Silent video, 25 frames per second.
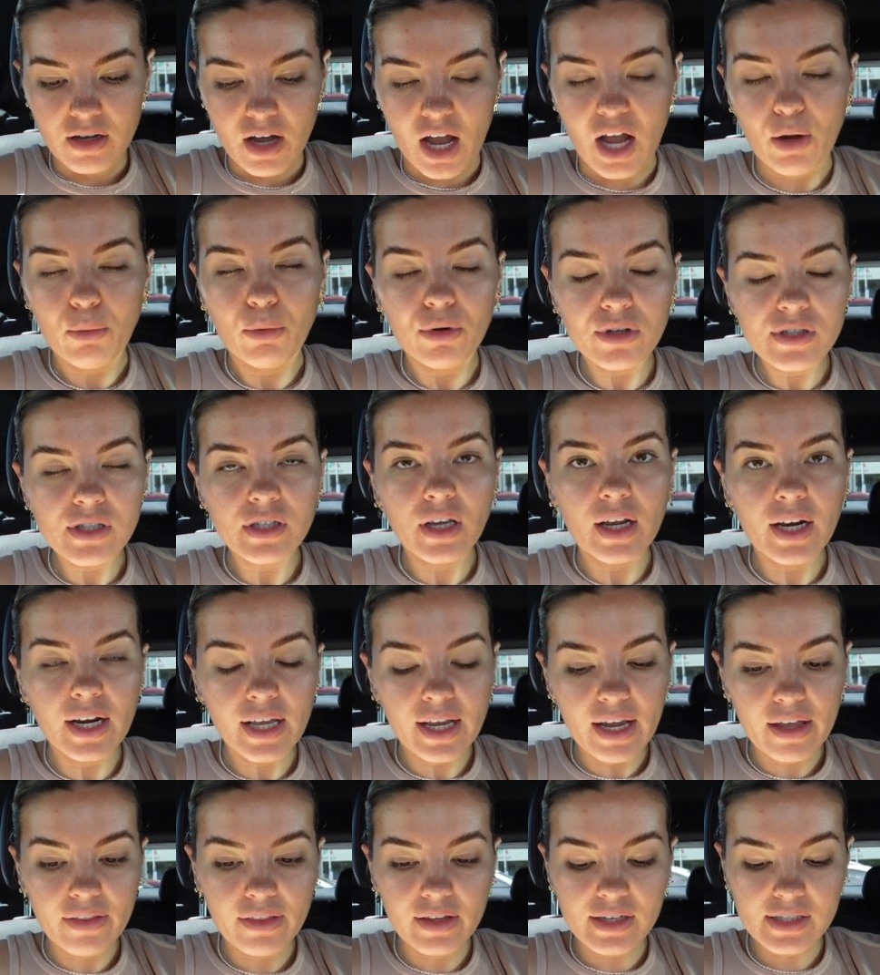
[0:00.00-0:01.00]
I was going to
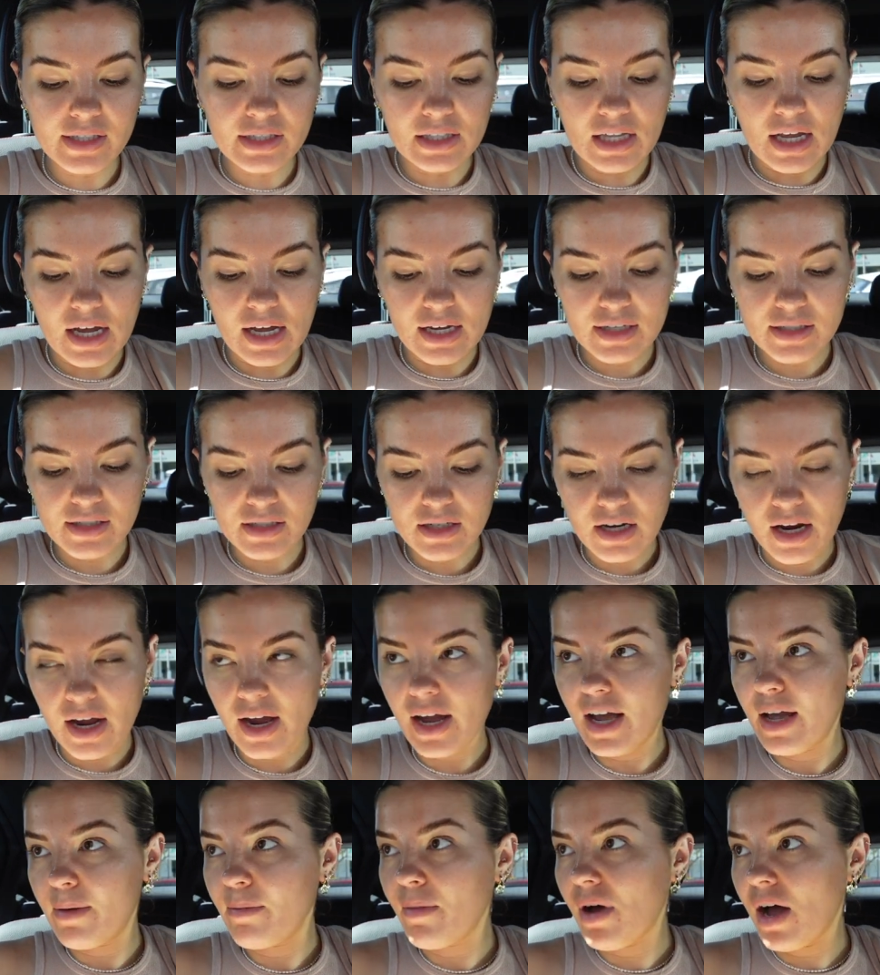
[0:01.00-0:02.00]
get this last
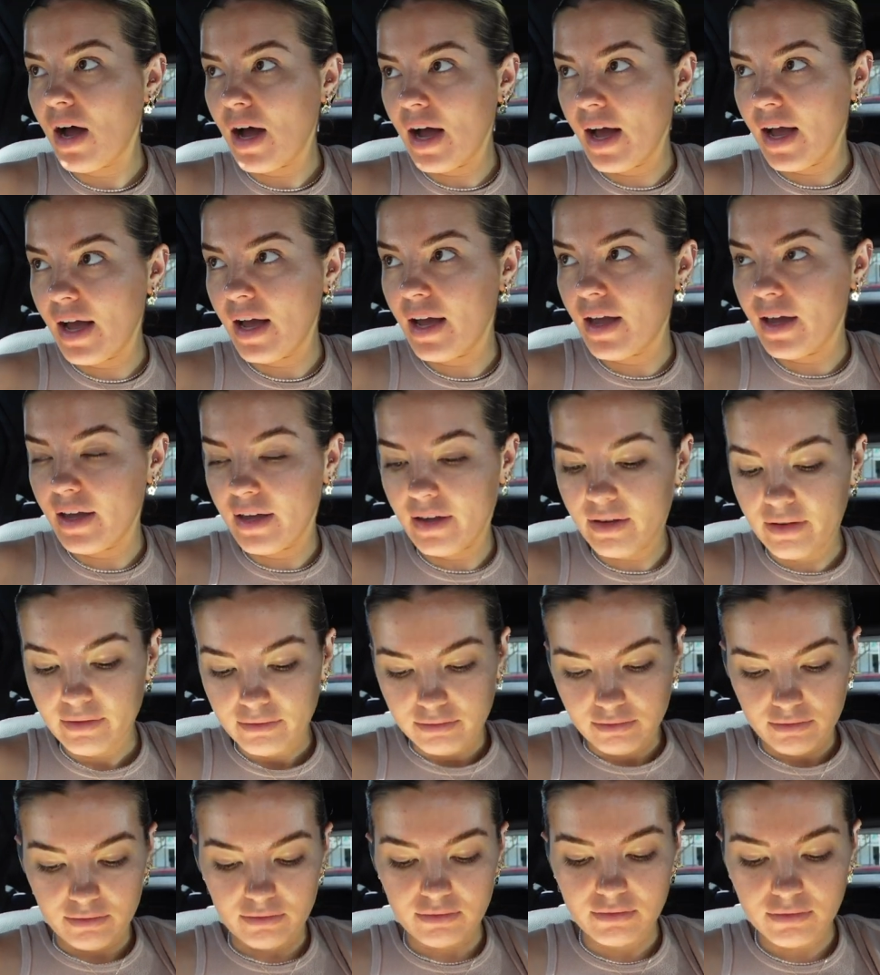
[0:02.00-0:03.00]
time I
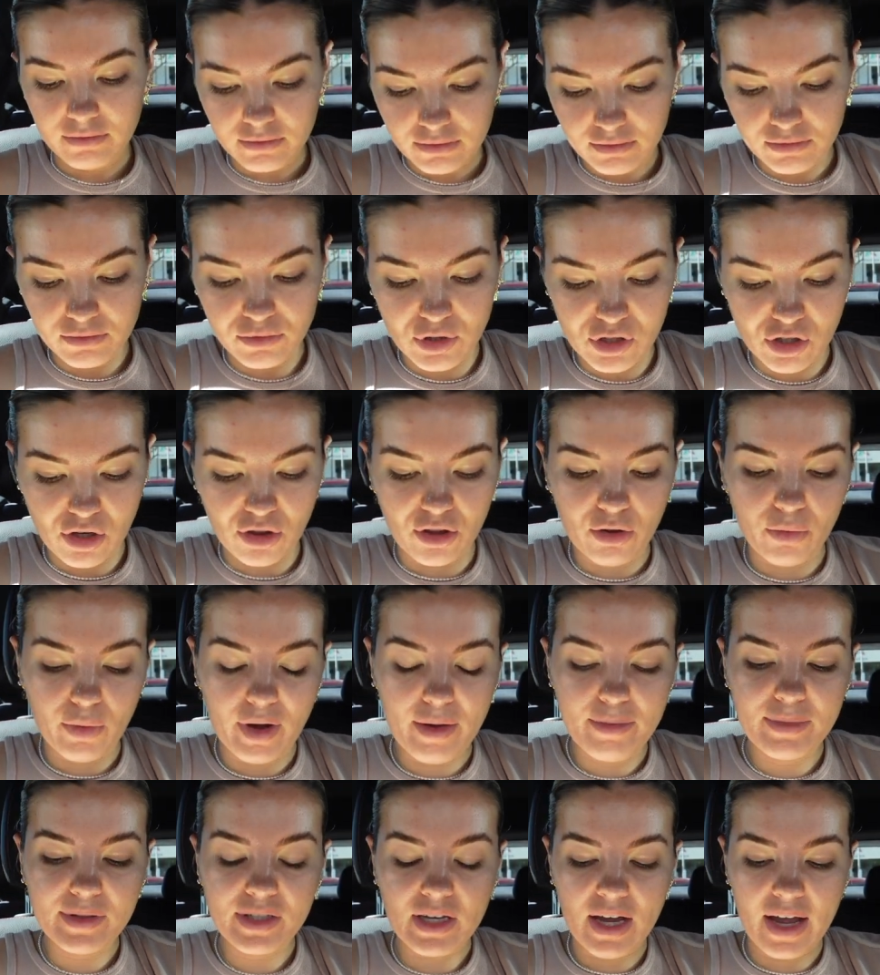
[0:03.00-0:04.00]
was on the
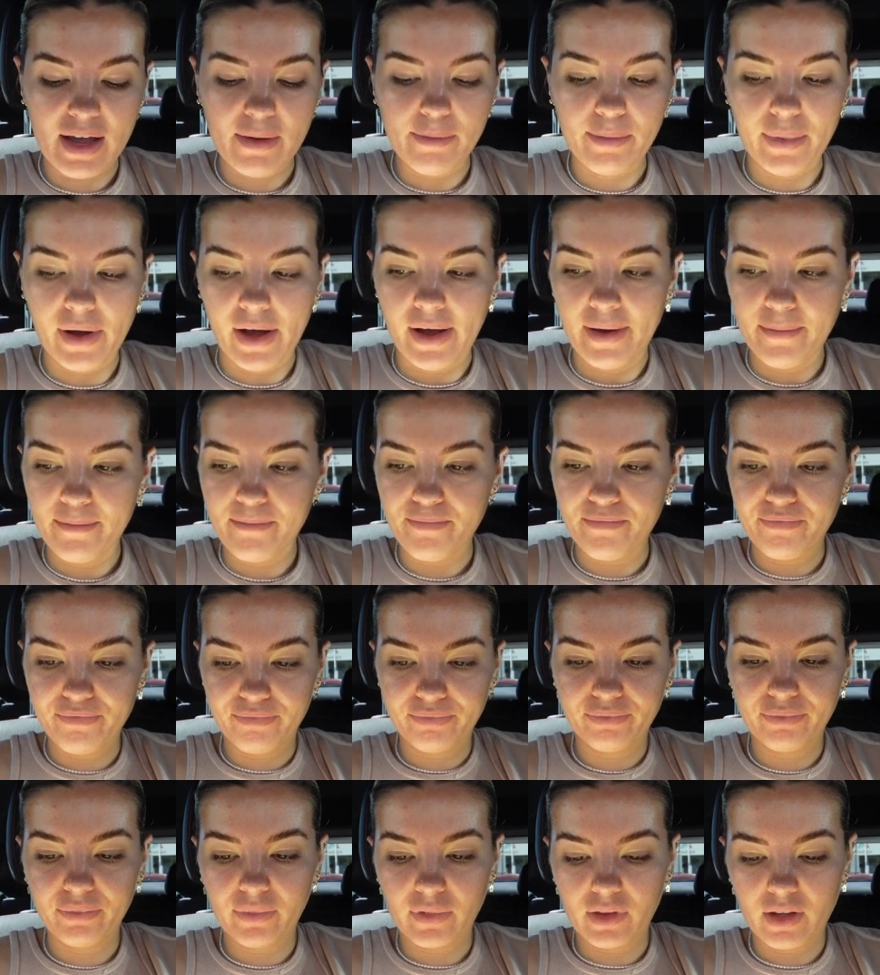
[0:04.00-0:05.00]
website, but
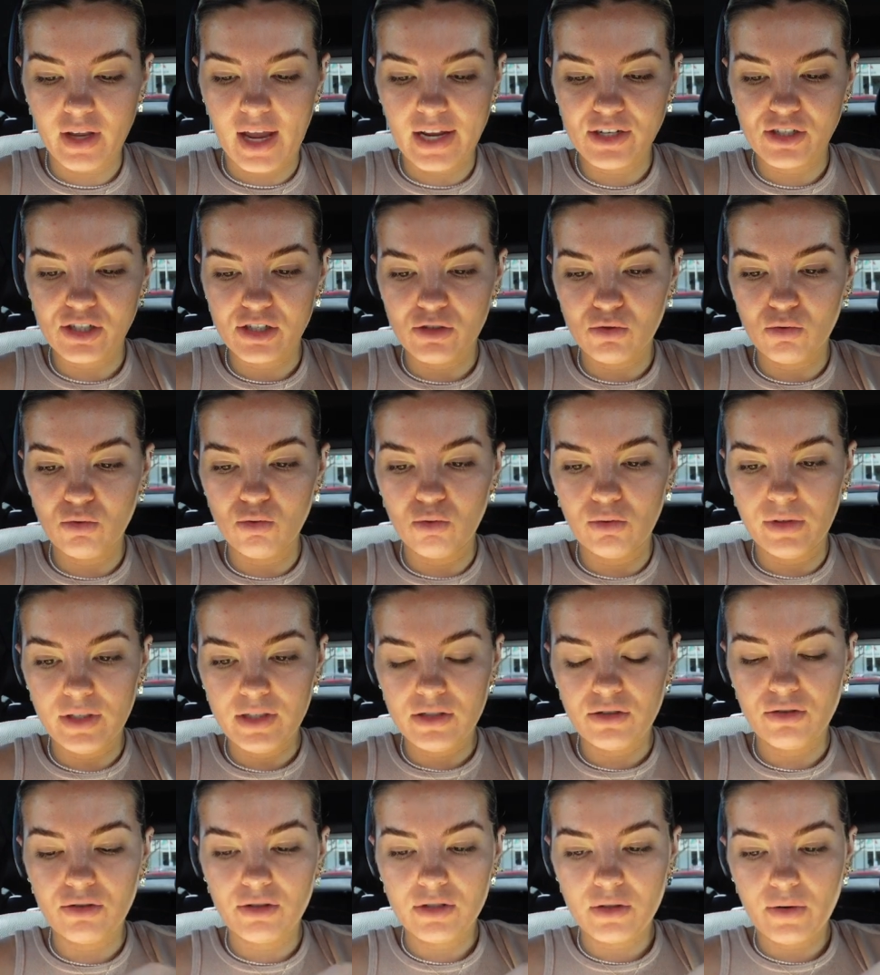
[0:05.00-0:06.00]
I just, oh,
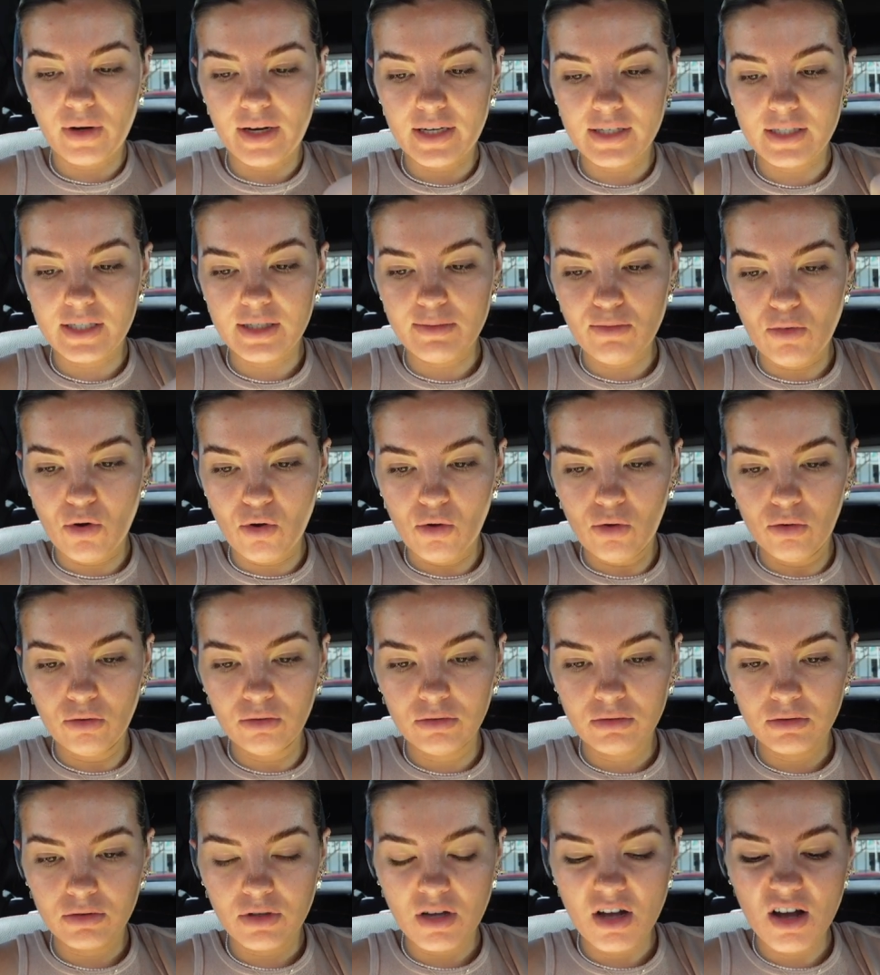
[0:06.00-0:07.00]
this looks quite small.
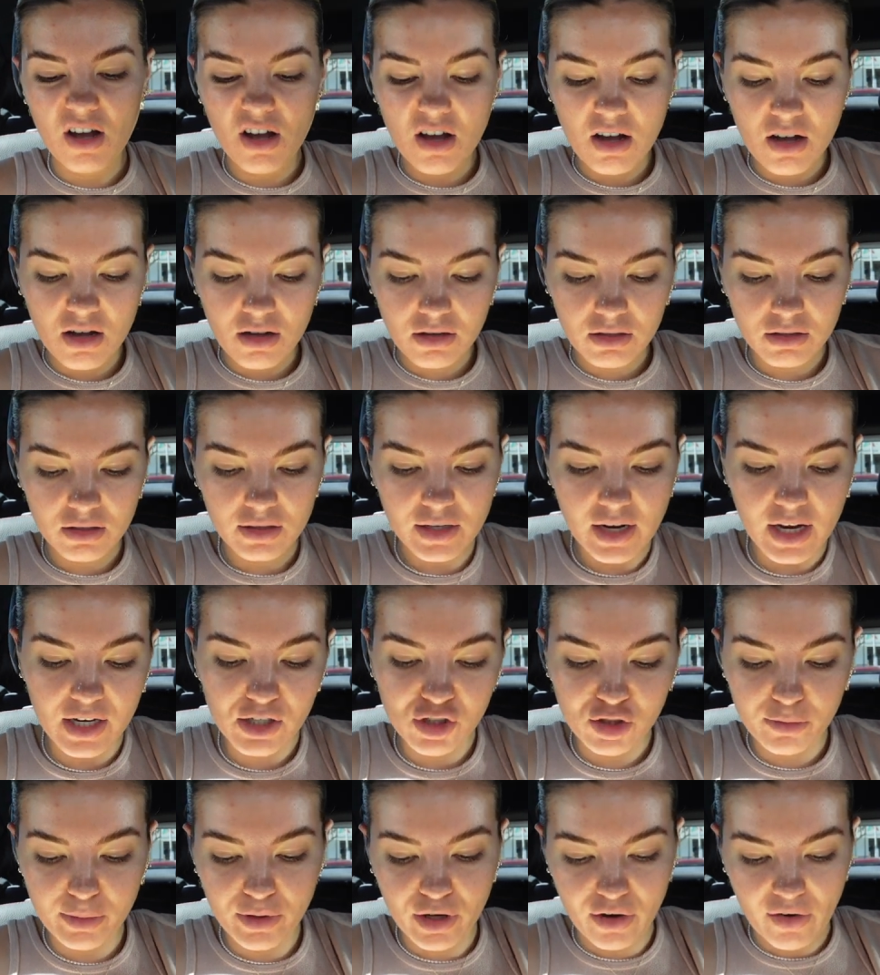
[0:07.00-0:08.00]
Oh, no, it
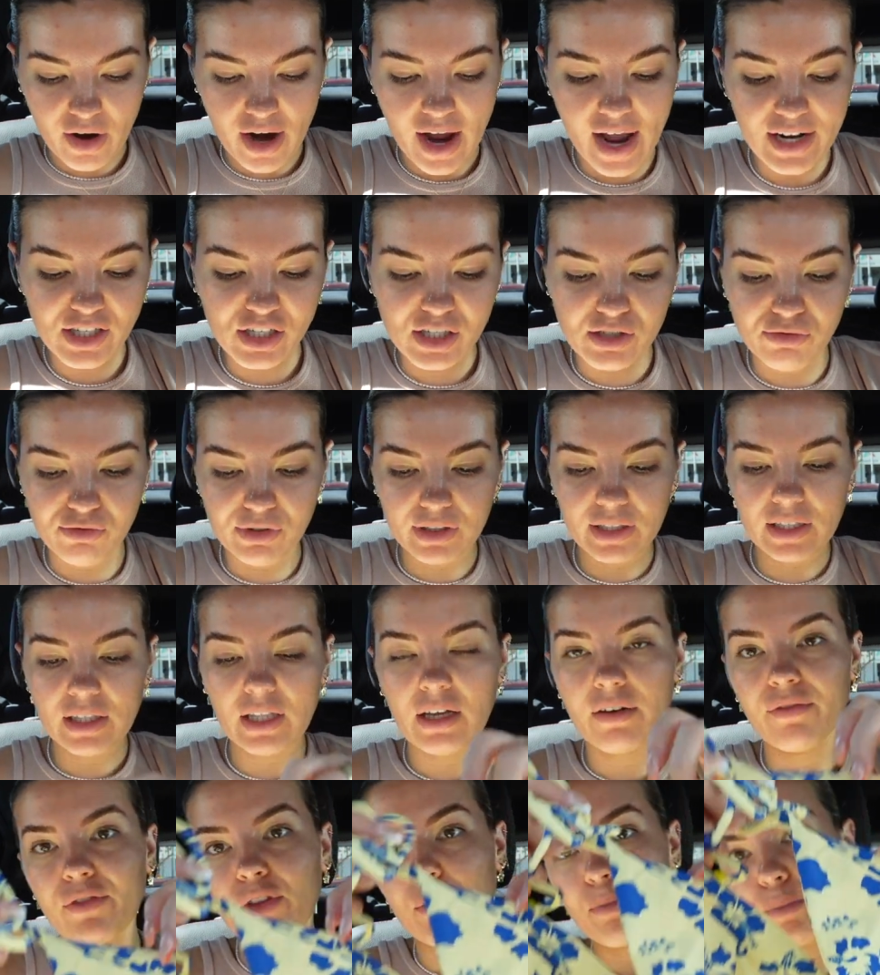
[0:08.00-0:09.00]
should be all right. I just really
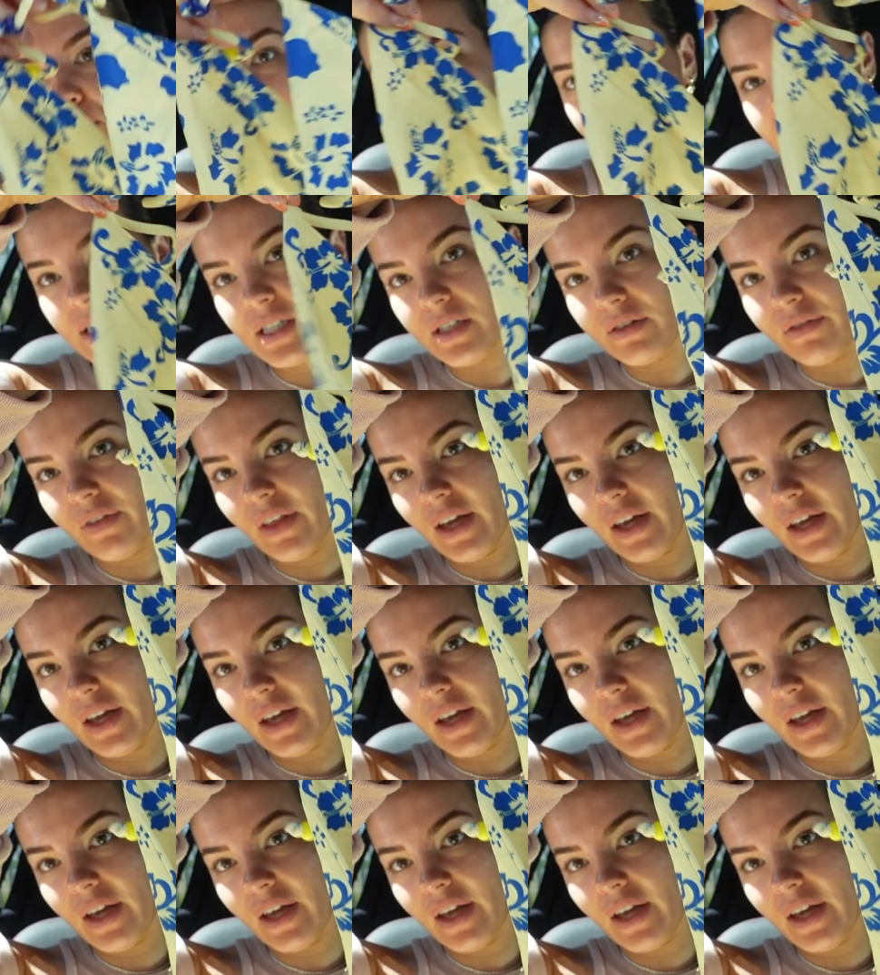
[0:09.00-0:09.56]
love the print of